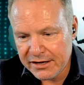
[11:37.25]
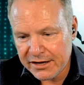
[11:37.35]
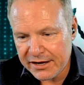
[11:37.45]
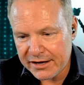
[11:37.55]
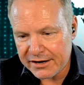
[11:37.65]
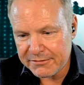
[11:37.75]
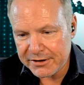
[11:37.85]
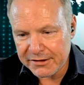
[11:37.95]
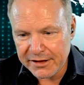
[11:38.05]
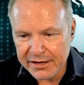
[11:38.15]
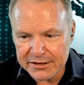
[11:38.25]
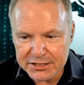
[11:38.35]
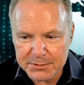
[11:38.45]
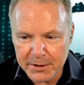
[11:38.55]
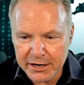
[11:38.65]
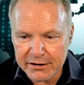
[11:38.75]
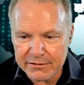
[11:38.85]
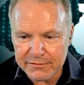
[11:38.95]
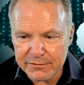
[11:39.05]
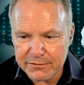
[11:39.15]
And I want to thank
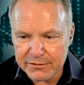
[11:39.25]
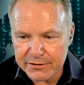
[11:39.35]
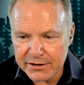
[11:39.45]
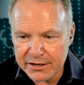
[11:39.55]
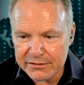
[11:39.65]
Inspired for